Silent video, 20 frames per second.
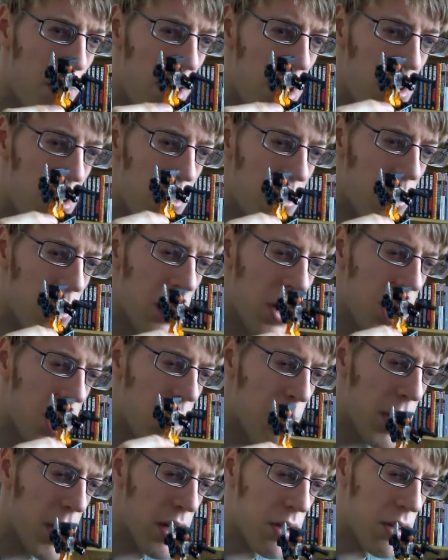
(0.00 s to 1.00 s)
parts than
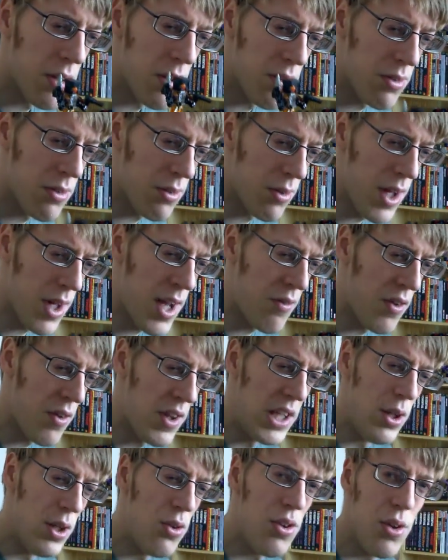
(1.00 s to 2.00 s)
Kickback does.
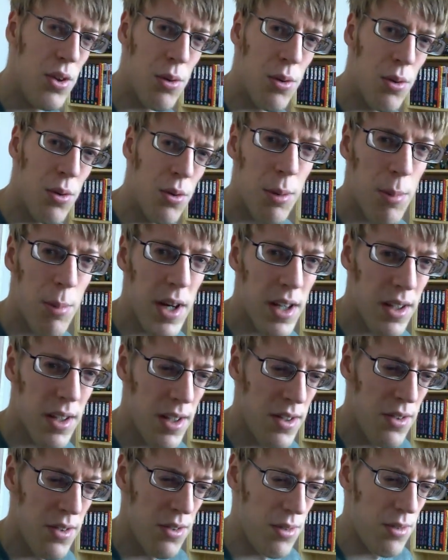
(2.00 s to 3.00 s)
Everything you see on
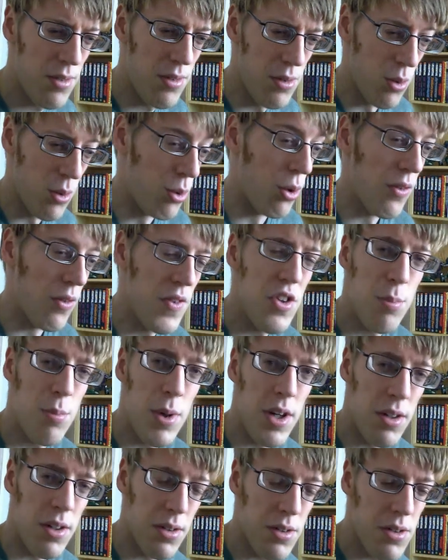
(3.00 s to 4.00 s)
Kickback is all of his
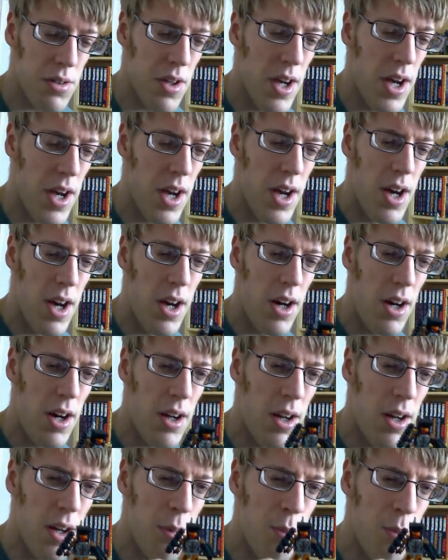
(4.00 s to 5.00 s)
parts,
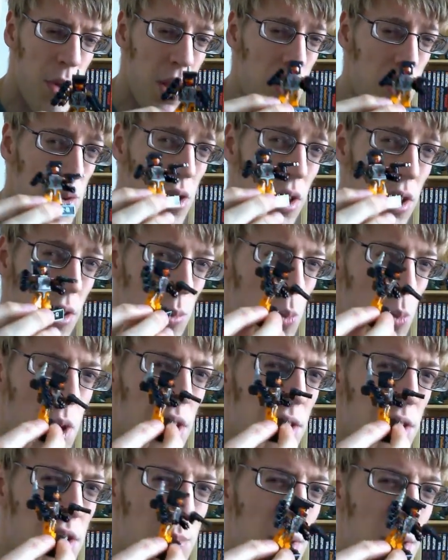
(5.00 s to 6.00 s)
but there was only like
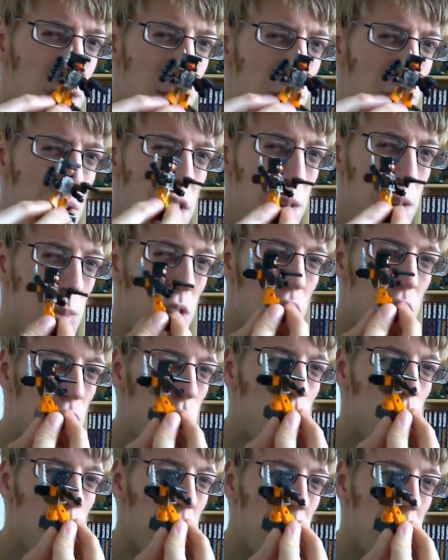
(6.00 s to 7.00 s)
one spare bit on him, you could
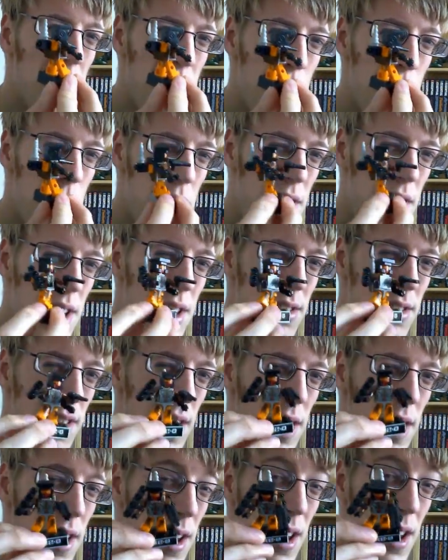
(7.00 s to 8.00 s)
just work it in pretty
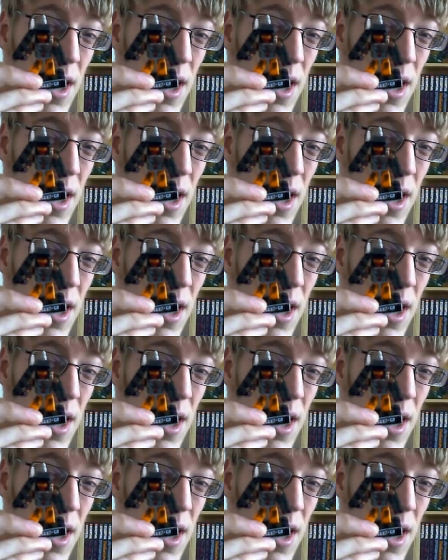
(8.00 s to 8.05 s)
easily.